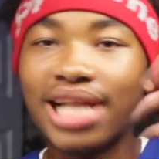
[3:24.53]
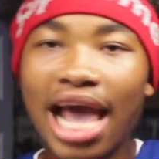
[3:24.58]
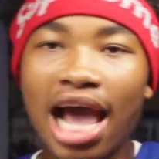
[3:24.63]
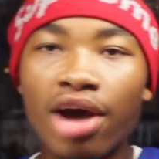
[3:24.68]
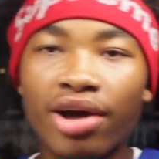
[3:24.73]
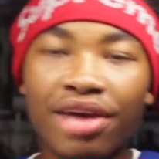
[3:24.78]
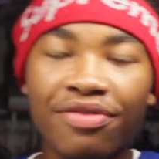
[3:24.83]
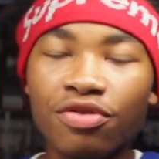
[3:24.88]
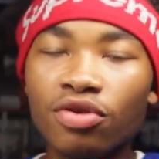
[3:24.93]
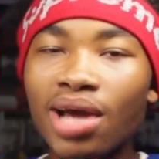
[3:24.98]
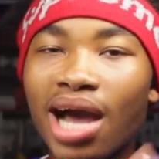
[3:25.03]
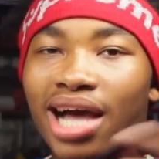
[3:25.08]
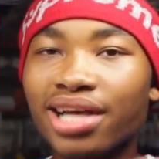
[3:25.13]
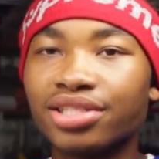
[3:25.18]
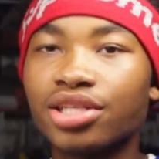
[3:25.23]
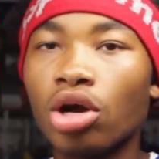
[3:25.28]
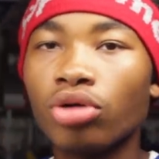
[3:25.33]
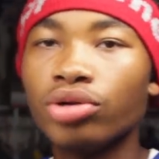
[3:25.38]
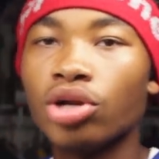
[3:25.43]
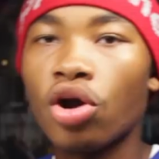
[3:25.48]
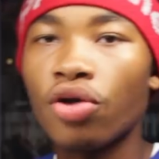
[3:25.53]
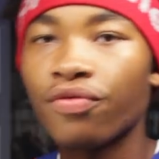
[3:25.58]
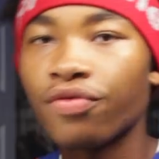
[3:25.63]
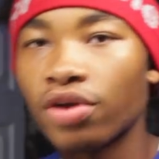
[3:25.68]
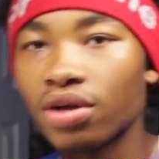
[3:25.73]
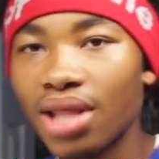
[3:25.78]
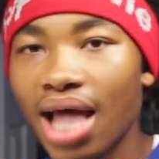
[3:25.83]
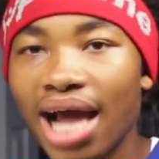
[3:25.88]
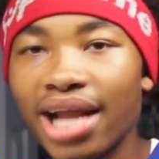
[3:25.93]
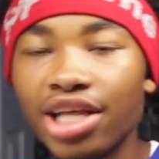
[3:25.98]
Now, if you guys don't know,
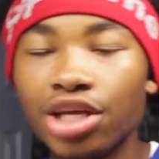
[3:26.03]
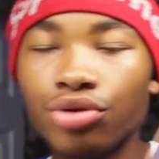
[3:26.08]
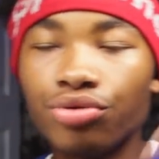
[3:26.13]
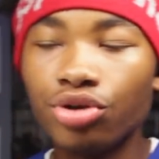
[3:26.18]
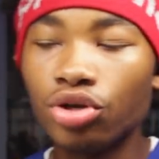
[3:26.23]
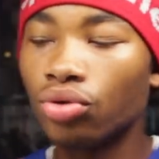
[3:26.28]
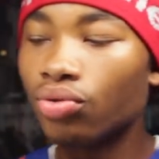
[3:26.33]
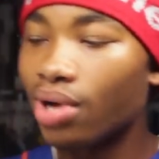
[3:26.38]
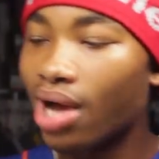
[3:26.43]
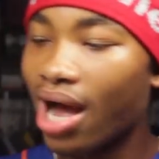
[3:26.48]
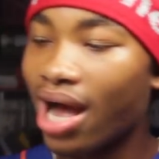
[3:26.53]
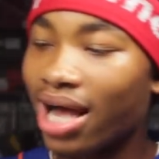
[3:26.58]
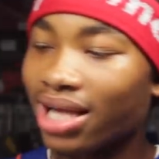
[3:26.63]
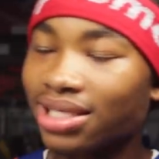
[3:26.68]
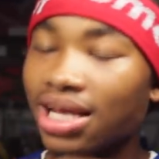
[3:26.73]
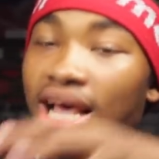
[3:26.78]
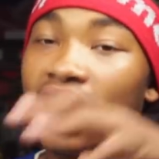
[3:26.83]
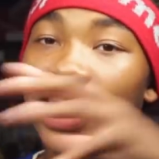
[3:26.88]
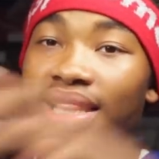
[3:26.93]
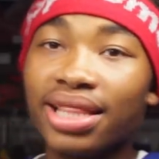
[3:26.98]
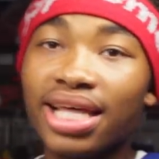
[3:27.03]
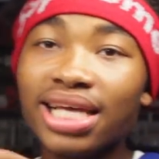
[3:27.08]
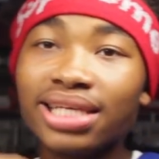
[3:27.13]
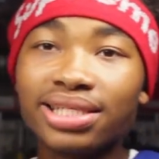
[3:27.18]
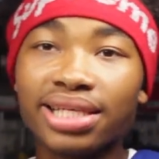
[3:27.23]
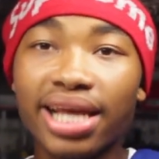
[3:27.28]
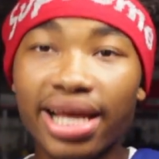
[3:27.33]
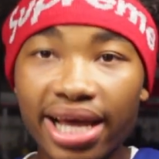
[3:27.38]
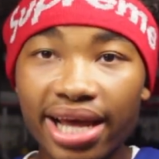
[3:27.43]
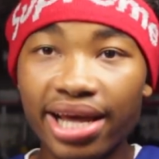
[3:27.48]
for a lot of you new guys,
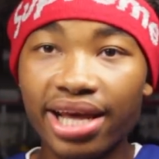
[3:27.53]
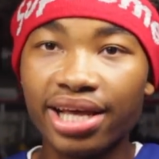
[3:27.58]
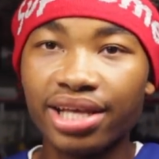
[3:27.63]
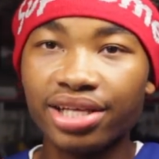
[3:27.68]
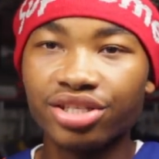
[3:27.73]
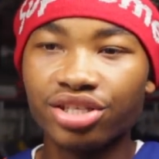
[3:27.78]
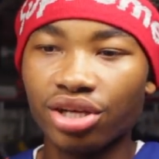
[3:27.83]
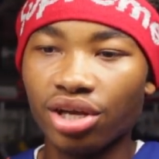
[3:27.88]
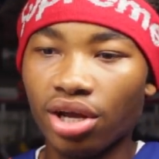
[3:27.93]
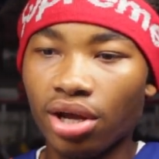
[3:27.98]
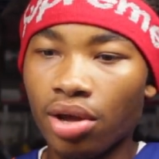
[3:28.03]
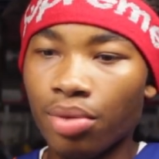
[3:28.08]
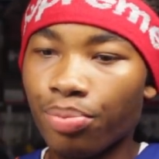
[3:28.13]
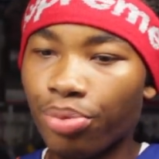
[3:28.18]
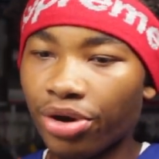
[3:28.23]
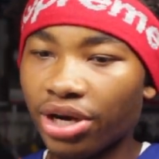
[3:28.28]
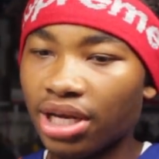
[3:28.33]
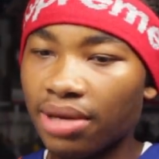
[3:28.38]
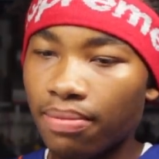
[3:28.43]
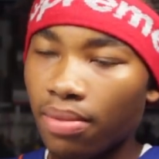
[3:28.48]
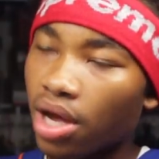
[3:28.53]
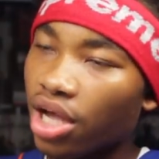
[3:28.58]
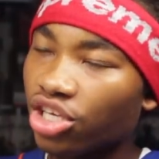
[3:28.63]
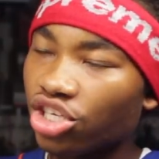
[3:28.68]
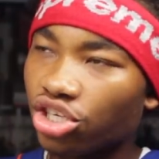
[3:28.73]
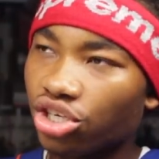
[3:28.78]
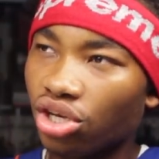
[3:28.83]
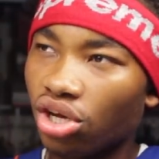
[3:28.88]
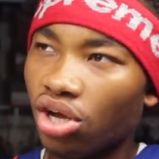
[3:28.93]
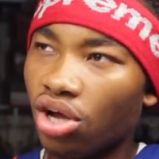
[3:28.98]
this is pretty
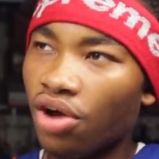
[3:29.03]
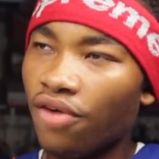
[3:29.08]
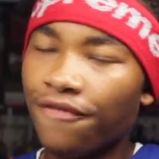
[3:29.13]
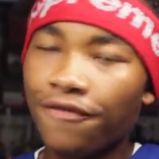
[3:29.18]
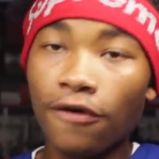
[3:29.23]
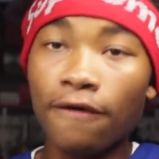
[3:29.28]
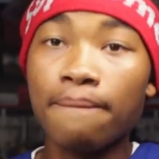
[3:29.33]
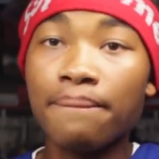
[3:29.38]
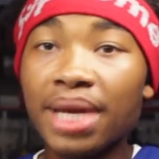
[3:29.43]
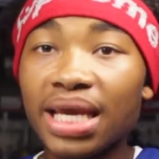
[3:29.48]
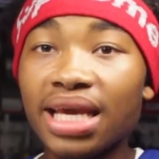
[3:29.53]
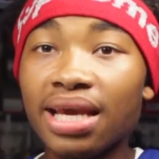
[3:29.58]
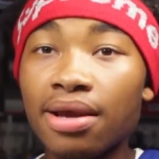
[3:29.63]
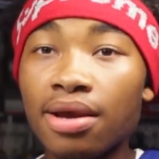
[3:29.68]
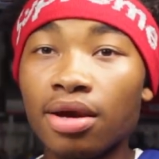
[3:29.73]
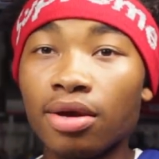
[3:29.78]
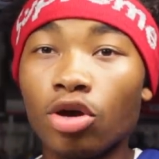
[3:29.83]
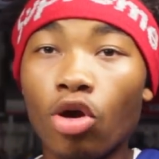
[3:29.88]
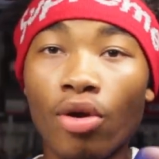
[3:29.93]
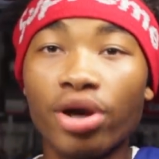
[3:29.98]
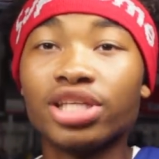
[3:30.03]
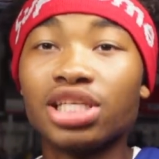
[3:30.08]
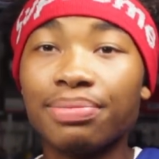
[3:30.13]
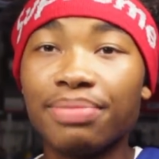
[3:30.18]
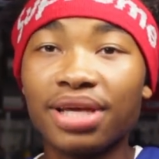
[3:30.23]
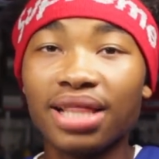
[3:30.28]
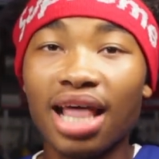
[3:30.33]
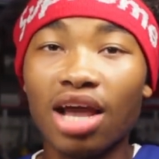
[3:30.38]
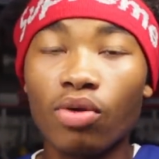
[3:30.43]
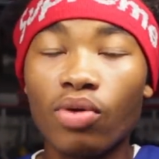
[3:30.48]
much, for me, going to
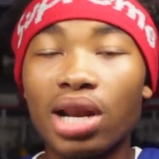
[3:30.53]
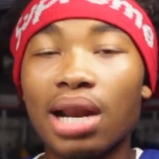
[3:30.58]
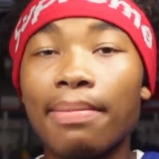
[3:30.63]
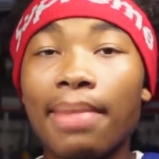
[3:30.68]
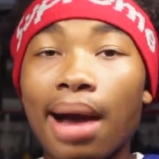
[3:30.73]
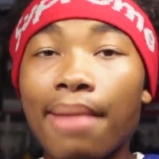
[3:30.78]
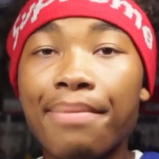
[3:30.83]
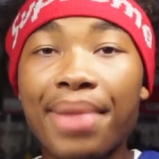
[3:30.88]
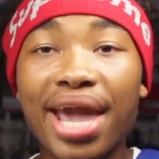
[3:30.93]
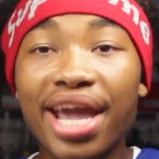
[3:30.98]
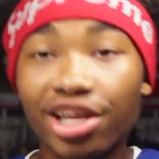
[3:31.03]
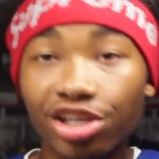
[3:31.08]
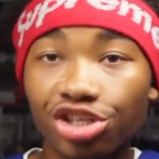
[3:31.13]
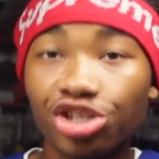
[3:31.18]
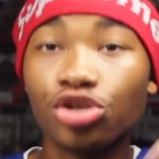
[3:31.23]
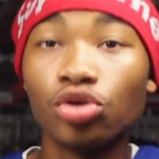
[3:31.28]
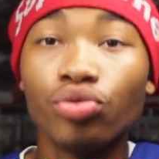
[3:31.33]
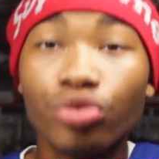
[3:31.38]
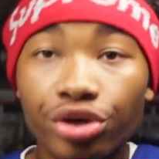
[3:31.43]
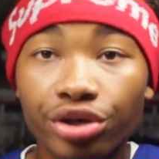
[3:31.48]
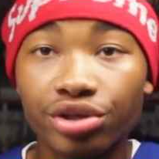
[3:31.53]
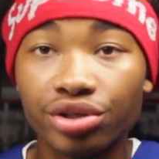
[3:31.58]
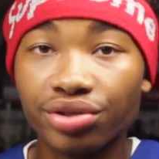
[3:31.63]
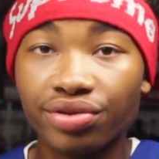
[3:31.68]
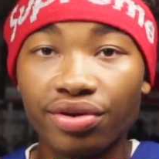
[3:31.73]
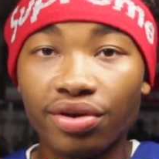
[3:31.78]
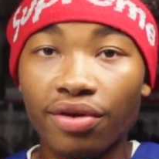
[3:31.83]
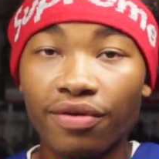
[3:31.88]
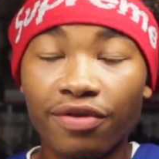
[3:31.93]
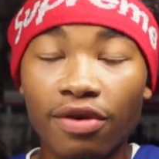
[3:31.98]
be like one of my main
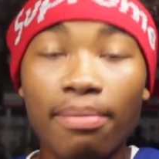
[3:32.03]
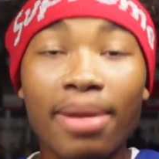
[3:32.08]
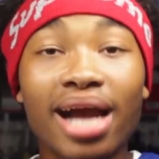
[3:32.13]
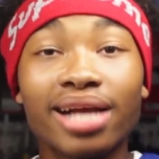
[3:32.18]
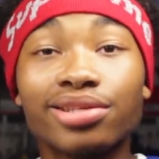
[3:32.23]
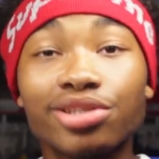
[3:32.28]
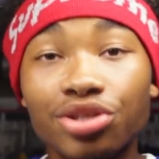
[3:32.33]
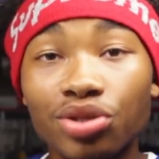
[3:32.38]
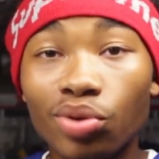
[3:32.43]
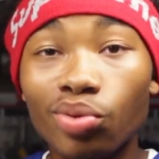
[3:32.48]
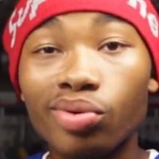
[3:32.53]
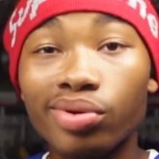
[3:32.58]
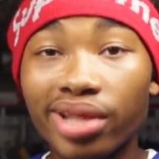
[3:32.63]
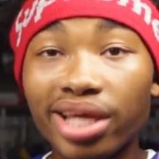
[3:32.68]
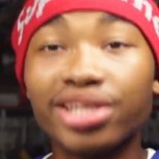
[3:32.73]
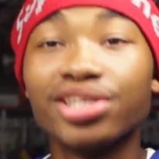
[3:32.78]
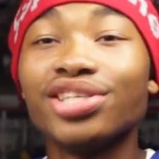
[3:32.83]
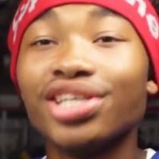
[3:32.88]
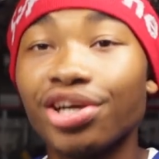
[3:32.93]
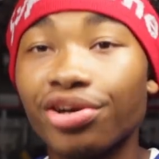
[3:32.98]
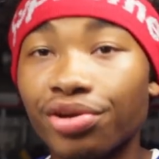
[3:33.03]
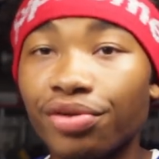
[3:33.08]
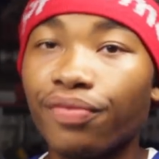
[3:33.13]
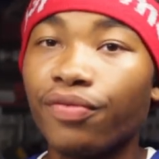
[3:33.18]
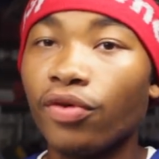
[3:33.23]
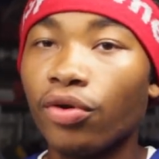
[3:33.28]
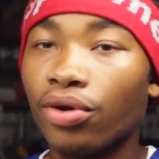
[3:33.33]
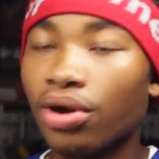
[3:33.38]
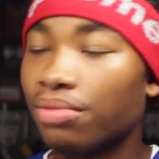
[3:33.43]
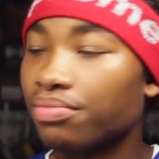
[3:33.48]
shooters for back to school this year. You
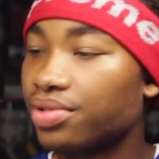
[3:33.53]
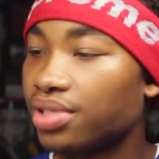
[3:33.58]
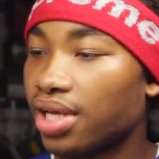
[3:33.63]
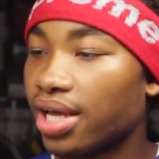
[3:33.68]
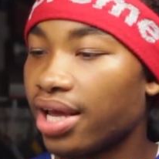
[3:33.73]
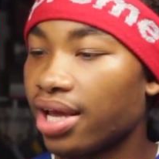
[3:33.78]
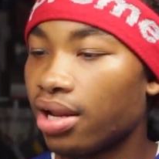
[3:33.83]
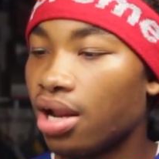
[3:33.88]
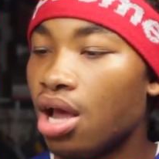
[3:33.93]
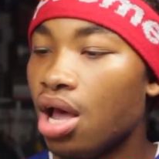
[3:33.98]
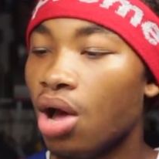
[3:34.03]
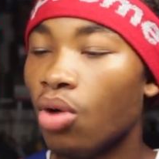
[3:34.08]
feel what I'm saying?